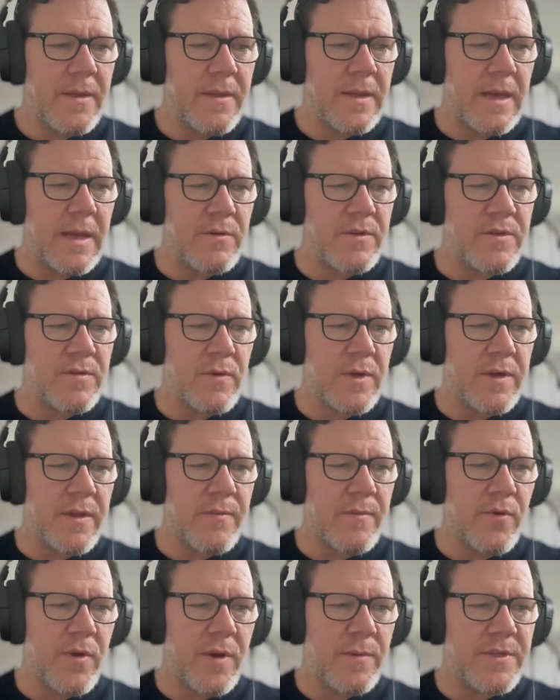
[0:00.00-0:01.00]
That was one
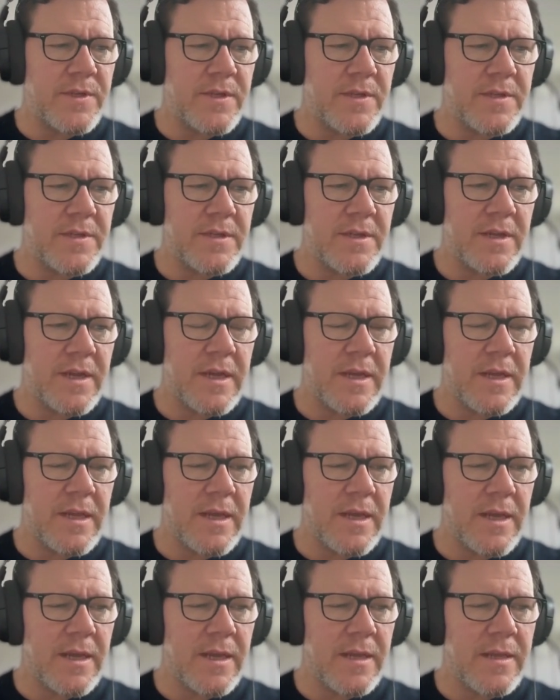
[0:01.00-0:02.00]
of the promises. And
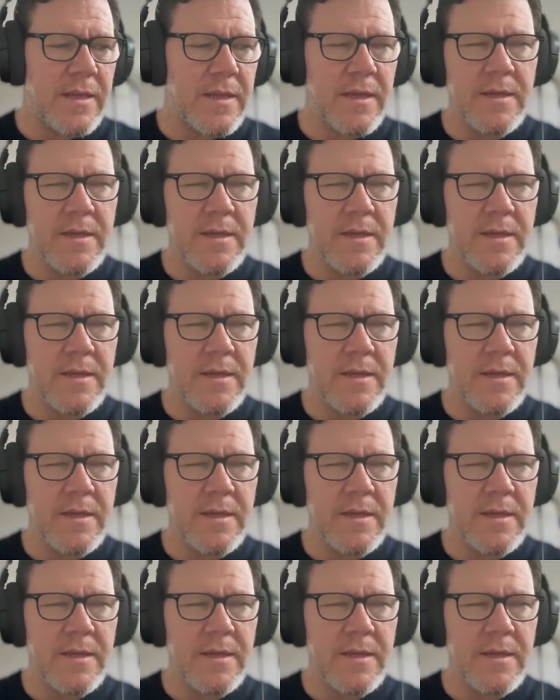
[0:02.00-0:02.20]
then